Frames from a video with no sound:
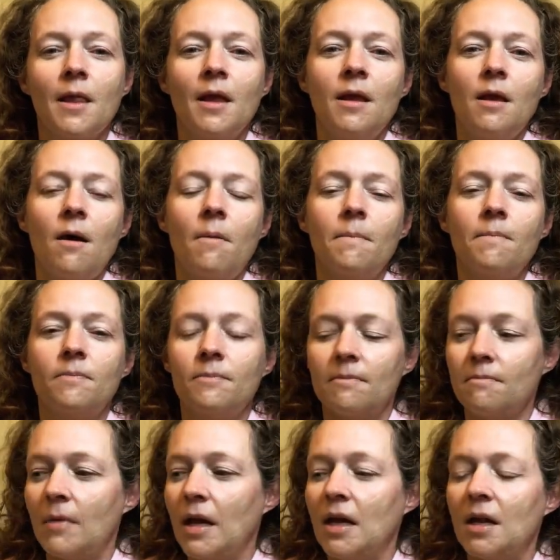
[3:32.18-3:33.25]
Yep.
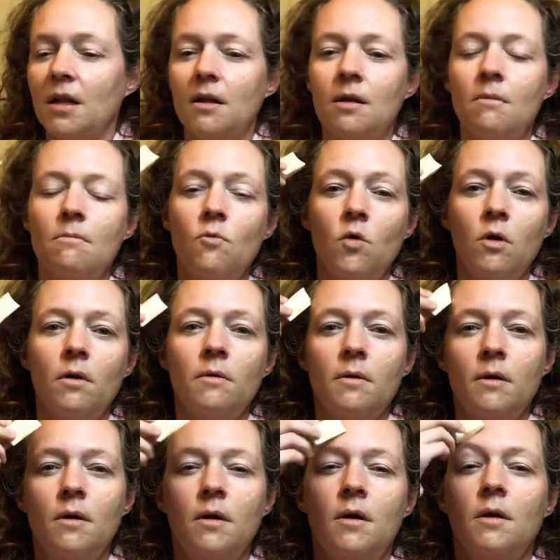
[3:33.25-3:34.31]
Might get a little more
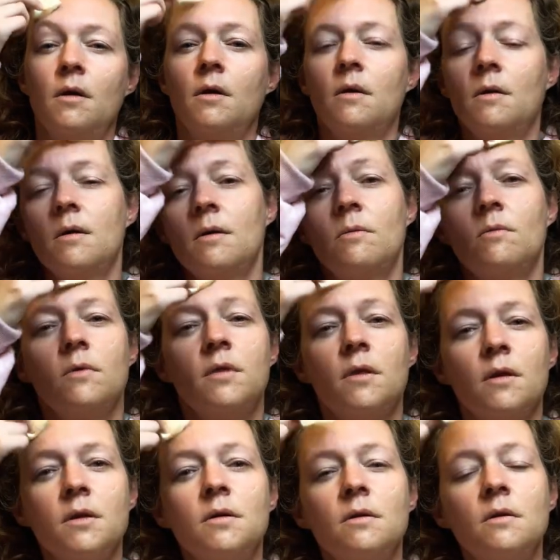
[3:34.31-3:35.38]
with
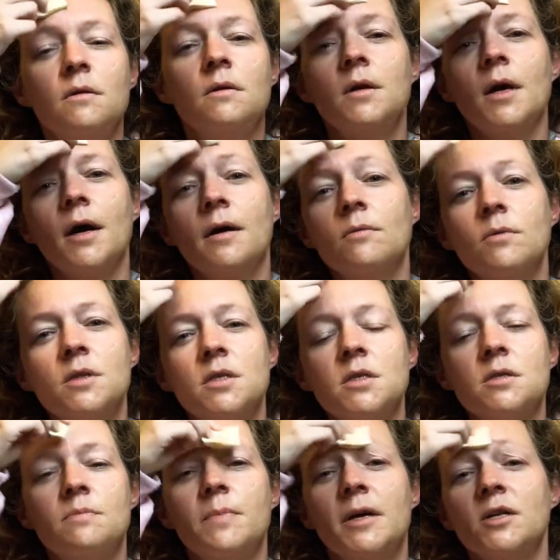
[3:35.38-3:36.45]
the
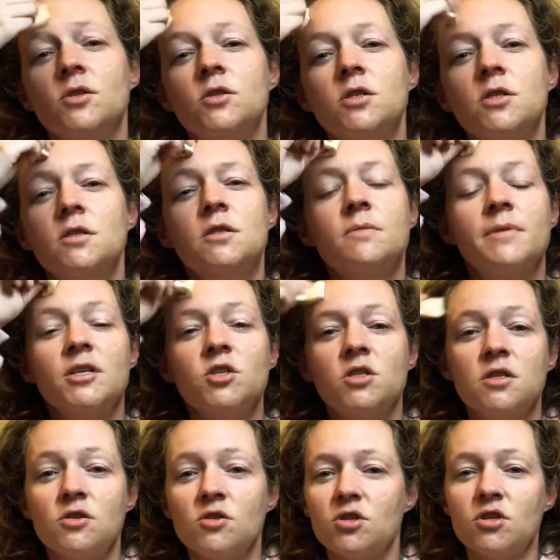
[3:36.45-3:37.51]
sponge.
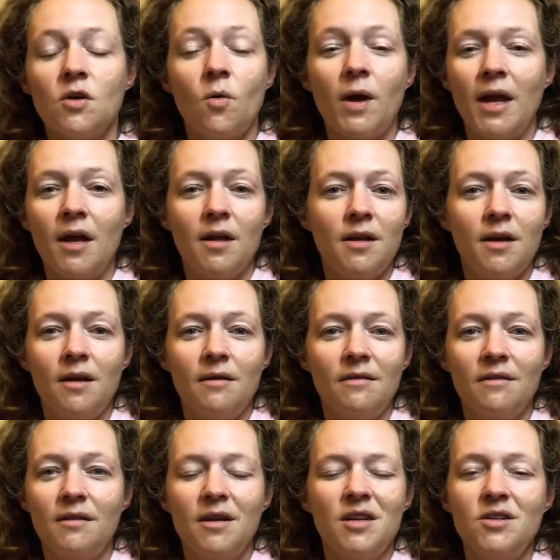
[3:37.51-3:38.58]
Sponges are so handy.
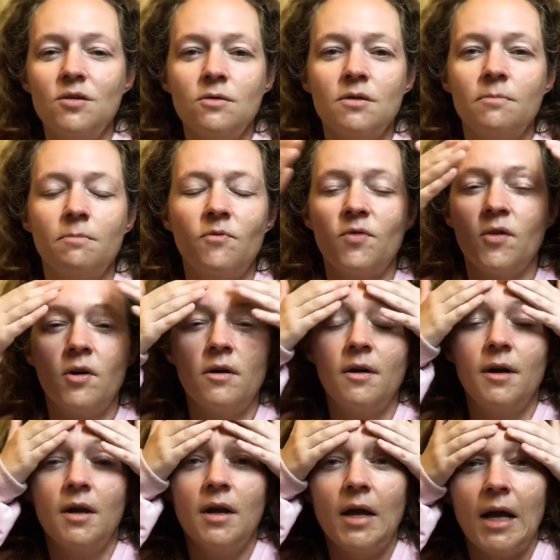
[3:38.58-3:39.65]
You can use them for
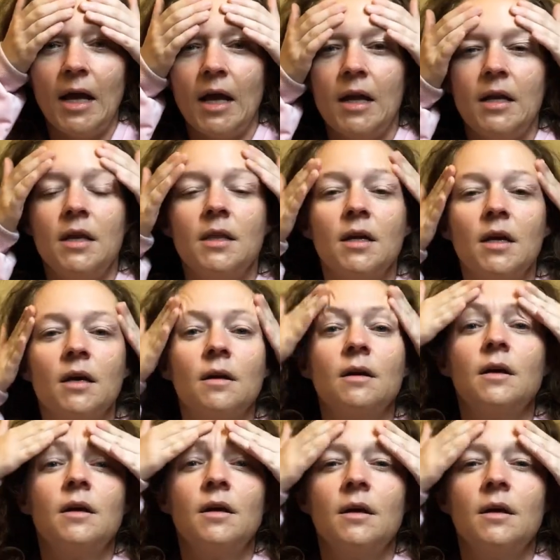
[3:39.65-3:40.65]
anything.